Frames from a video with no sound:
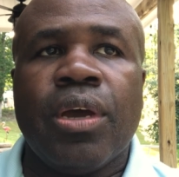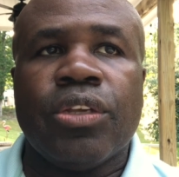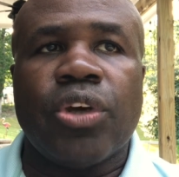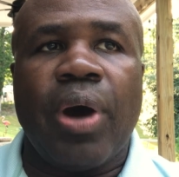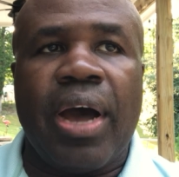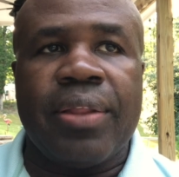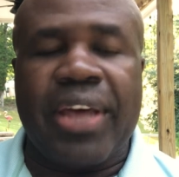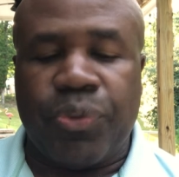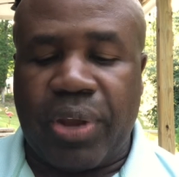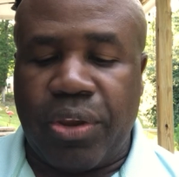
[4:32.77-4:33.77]
So
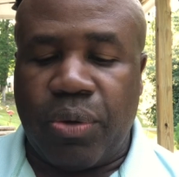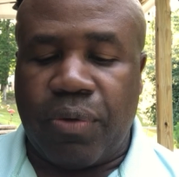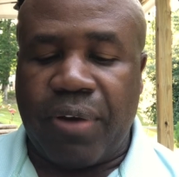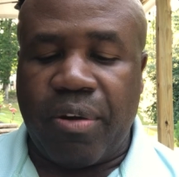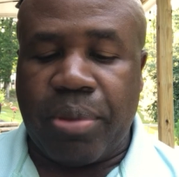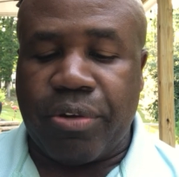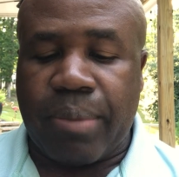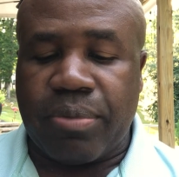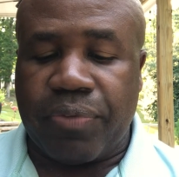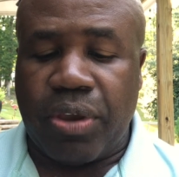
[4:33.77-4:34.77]
that's what I do: 500
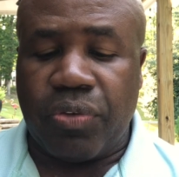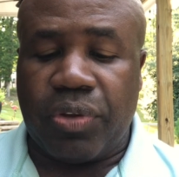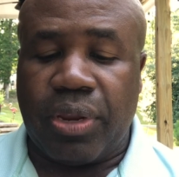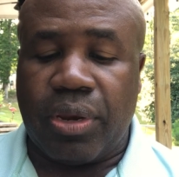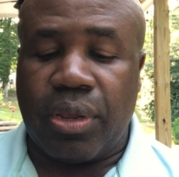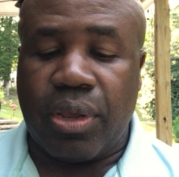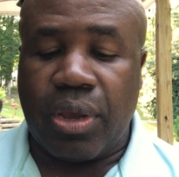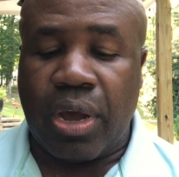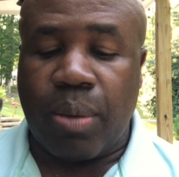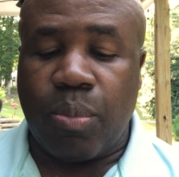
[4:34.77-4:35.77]
milligrams of quercetin
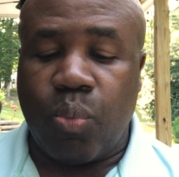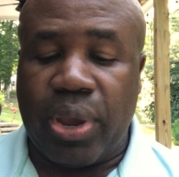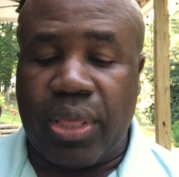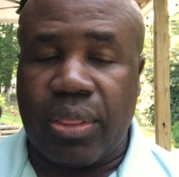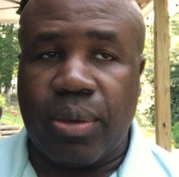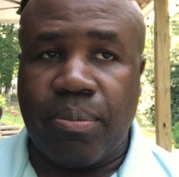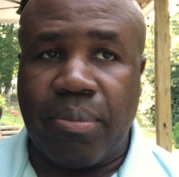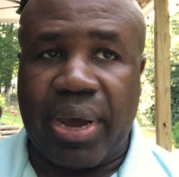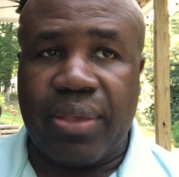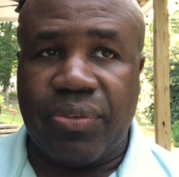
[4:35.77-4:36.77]
um, with
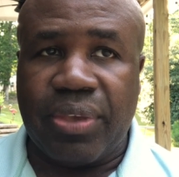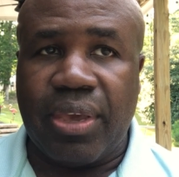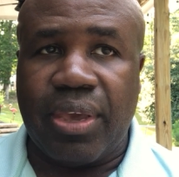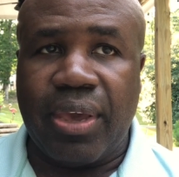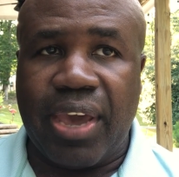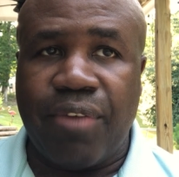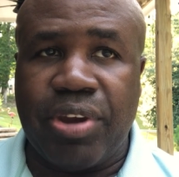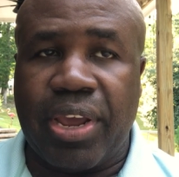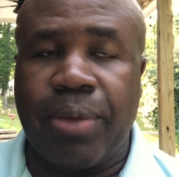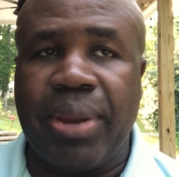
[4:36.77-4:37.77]
my zinc
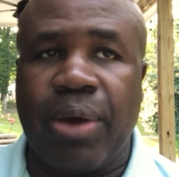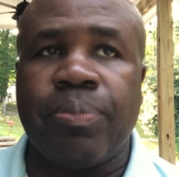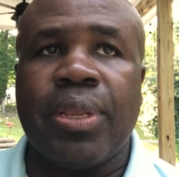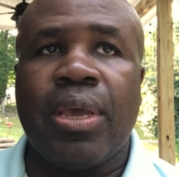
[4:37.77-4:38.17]
every day. Now,